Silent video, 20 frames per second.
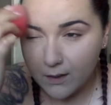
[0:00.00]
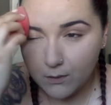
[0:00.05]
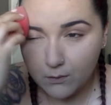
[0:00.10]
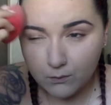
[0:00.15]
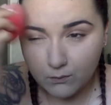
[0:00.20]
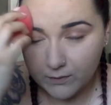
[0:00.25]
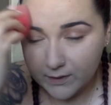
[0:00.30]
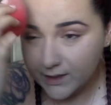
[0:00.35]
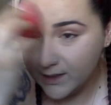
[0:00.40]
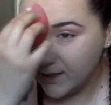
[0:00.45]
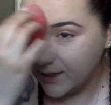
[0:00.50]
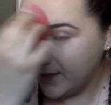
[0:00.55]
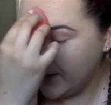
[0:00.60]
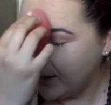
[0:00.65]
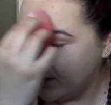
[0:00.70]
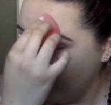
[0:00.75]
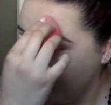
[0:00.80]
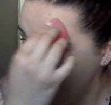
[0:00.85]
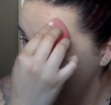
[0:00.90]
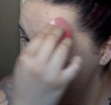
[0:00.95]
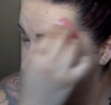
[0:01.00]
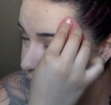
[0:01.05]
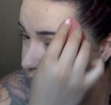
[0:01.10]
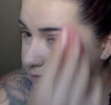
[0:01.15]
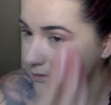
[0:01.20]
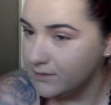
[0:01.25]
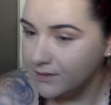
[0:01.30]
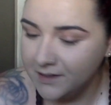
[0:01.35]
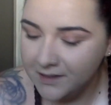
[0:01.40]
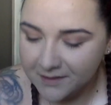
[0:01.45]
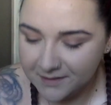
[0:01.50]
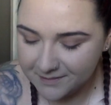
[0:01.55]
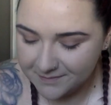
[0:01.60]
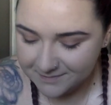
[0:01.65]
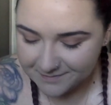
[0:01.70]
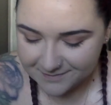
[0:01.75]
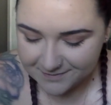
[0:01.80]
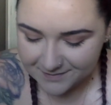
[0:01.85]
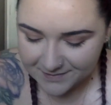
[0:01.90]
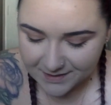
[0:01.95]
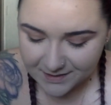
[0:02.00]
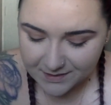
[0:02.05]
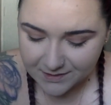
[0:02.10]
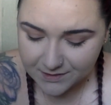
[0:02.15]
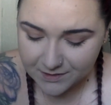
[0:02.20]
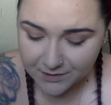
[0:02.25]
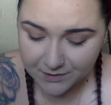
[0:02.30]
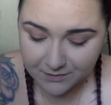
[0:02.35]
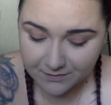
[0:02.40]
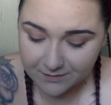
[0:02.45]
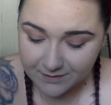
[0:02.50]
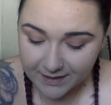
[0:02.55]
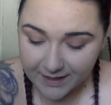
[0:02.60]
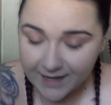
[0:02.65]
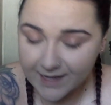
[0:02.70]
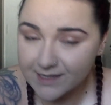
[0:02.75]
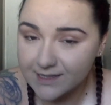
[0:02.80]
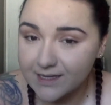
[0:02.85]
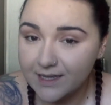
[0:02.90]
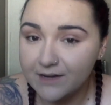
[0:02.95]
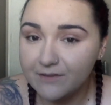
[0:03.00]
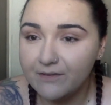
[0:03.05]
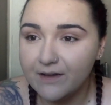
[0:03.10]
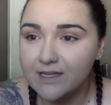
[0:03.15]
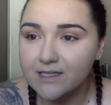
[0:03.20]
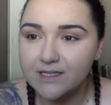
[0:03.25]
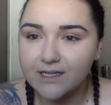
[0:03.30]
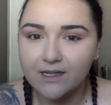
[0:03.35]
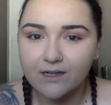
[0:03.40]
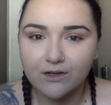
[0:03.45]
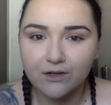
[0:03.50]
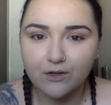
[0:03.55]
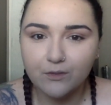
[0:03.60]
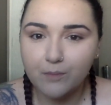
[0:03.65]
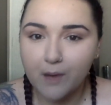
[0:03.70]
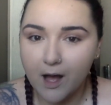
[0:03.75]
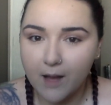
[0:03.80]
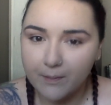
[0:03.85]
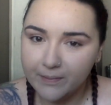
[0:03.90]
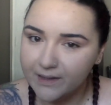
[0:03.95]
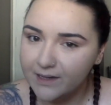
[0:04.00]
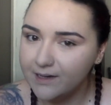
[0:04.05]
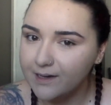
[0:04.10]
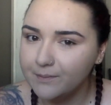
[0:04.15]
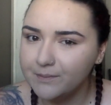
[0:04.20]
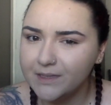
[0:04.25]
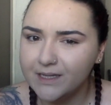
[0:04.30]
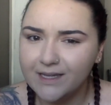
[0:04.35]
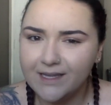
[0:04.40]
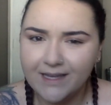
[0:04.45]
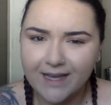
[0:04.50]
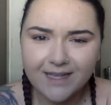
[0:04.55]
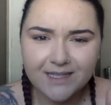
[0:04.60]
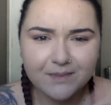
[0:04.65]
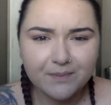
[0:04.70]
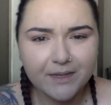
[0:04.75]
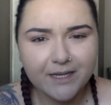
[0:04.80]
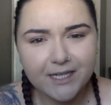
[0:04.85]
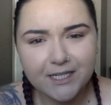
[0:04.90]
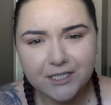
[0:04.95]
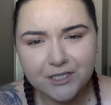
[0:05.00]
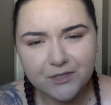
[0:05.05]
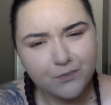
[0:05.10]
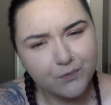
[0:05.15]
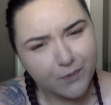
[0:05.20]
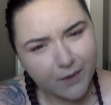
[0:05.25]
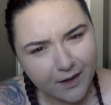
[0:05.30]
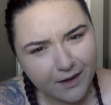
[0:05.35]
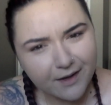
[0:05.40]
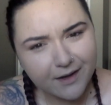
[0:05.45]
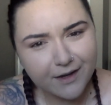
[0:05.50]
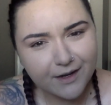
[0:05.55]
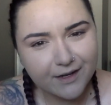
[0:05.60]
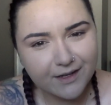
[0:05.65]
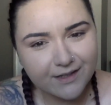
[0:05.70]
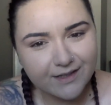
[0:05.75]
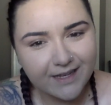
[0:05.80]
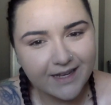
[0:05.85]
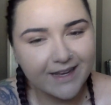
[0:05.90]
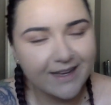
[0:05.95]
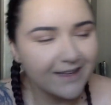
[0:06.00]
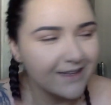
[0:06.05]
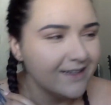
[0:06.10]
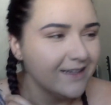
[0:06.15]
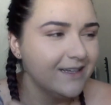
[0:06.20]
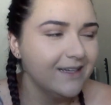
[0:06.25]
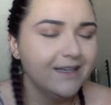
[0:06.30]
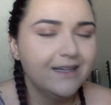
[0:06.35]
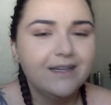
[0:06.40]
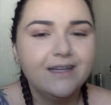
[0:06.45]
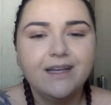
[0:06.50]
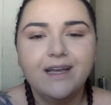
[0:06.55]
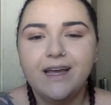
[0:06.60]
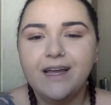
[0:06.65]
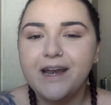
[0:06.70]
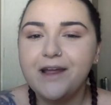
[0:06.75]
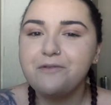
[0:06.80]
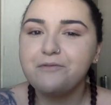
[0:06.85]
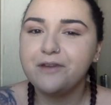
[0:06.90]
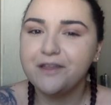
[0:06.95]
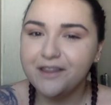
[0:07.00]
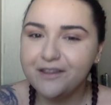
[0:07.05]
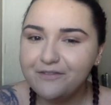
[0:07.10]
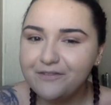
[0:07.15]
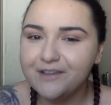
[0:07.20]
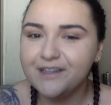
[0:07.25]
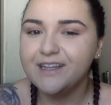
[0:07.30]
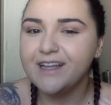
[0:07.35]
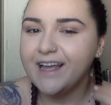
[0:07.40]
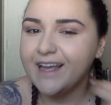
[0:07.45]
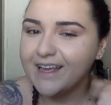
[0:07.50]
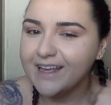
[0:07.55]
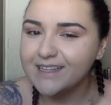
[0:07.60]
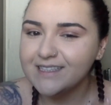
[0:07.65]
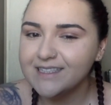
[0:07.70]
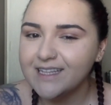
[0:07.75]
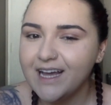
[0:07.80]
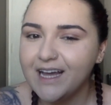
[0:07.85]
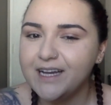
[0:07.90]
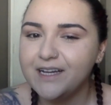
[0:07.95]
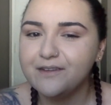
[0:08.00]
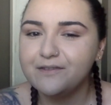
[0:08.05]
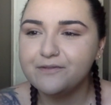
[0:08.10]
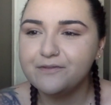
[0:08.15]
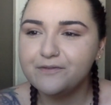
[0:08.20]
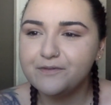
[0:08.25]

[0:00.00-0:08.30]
Really, girls, dude, like I said, if I see a girl pop in, I'm like, yes, bitch, work. Like, and I really feel like it's kind of,